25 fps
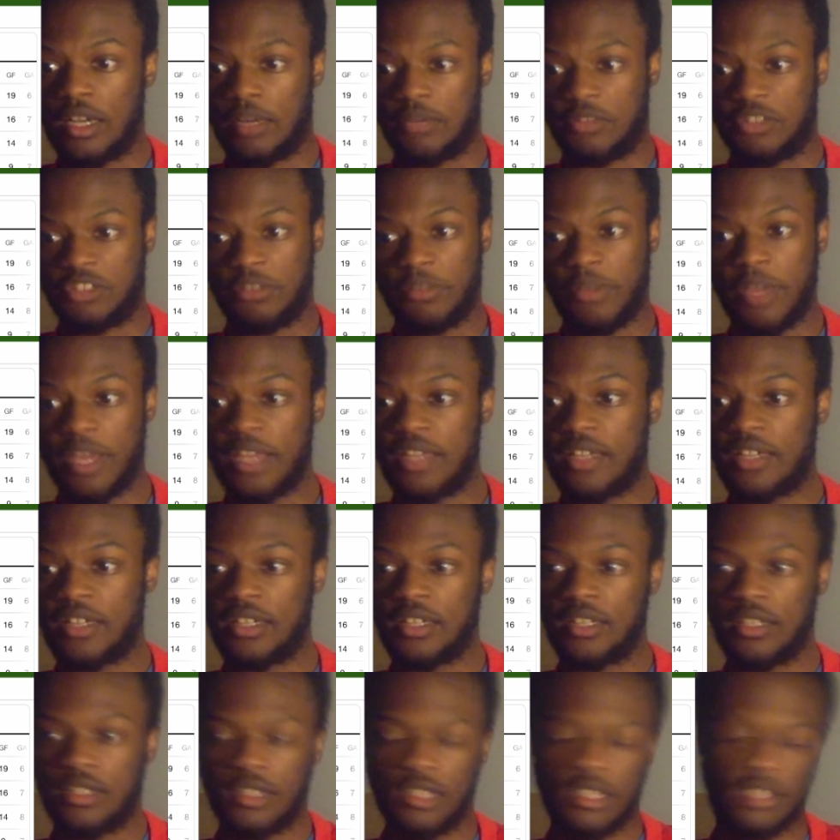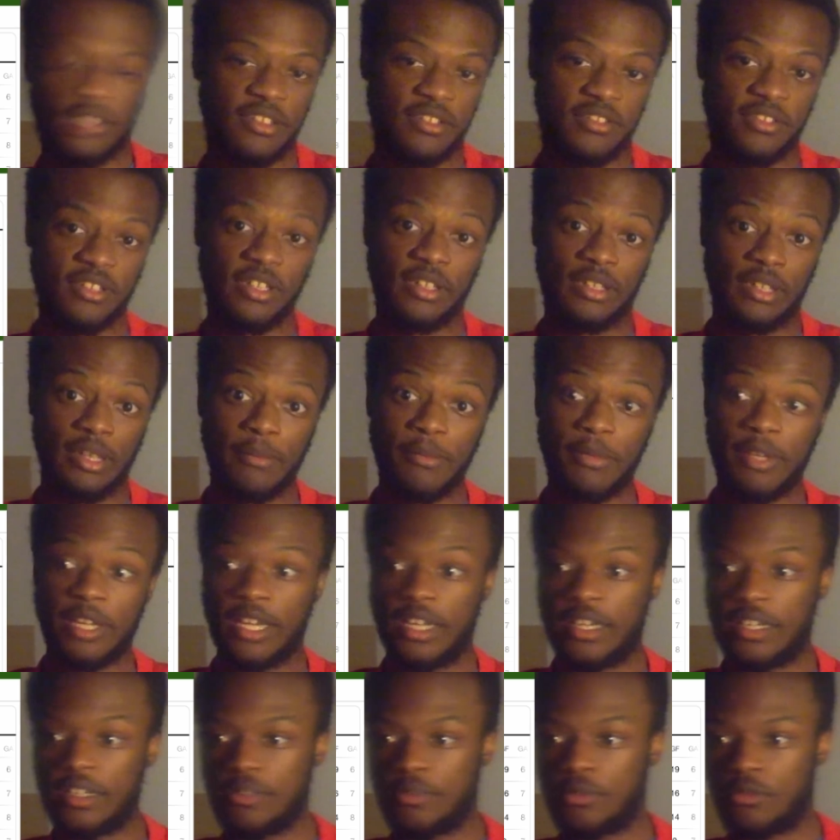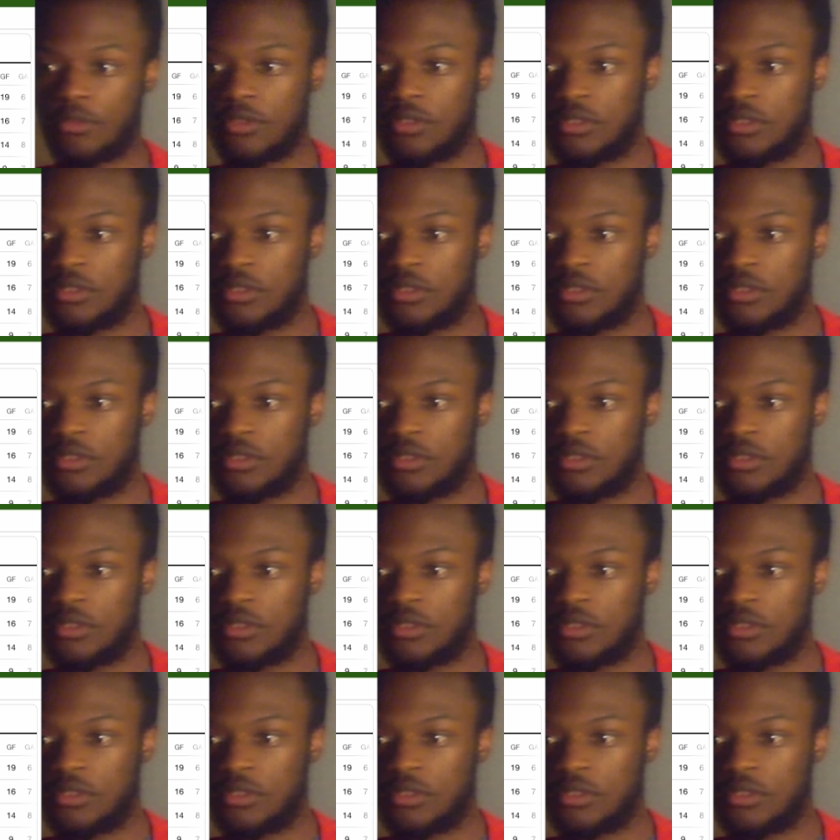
Jamaica, as I said, eliminated.